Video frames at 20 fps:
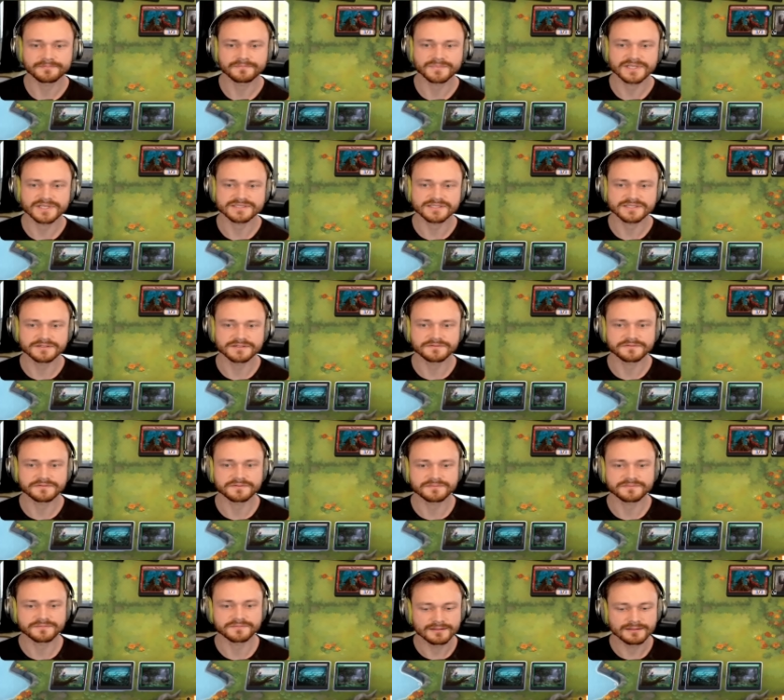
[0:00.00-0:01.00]
That's tough.
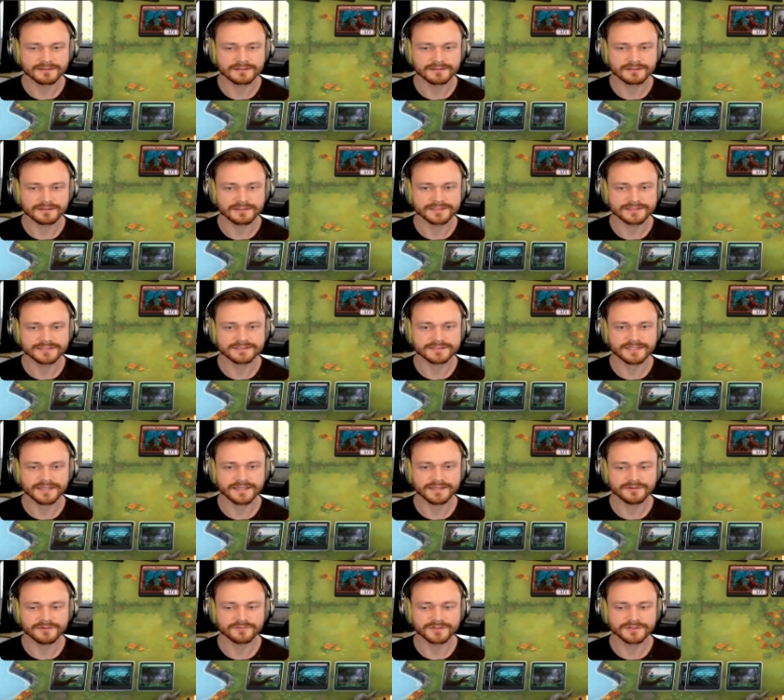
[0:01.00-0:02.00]
It does
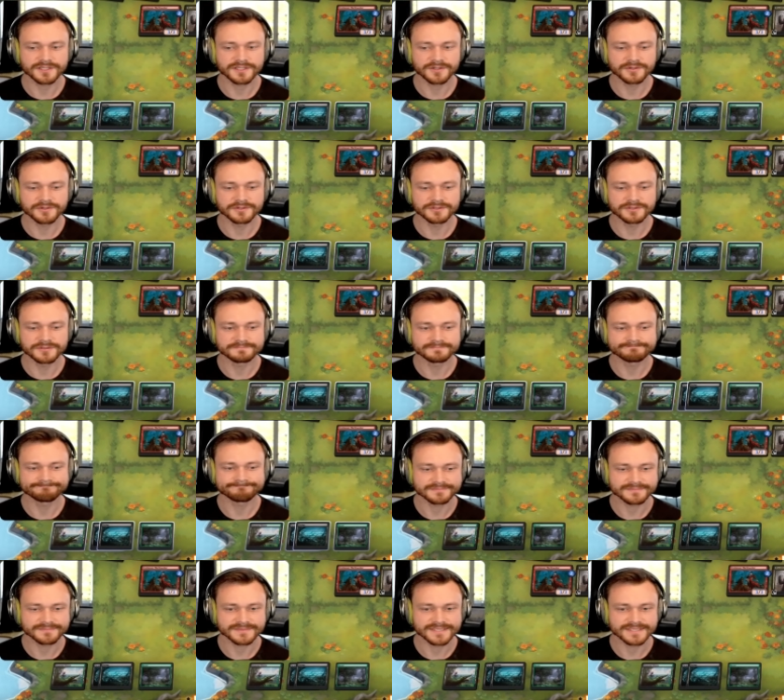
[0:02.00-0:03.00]
hit really hard.
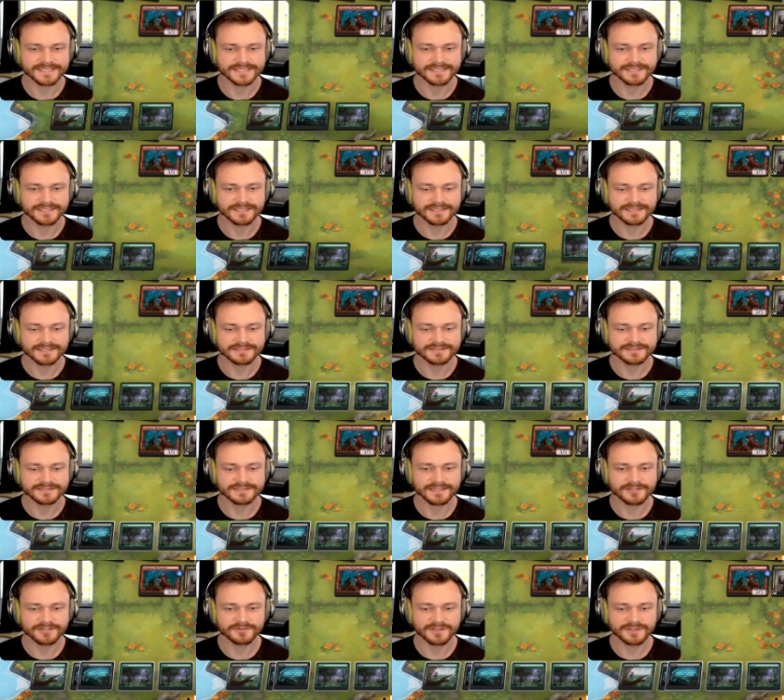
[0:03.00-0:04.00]
This is
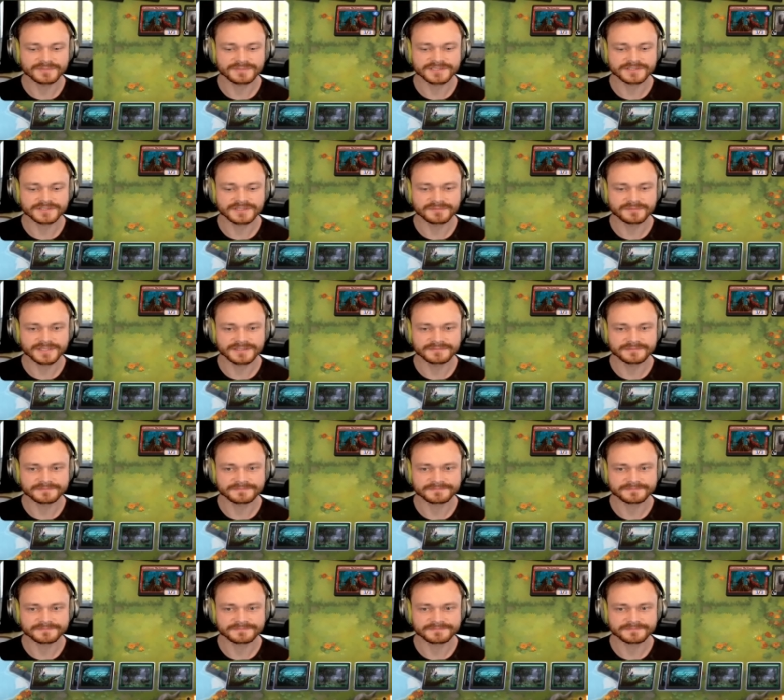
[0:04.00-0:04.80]
not a great position to be in.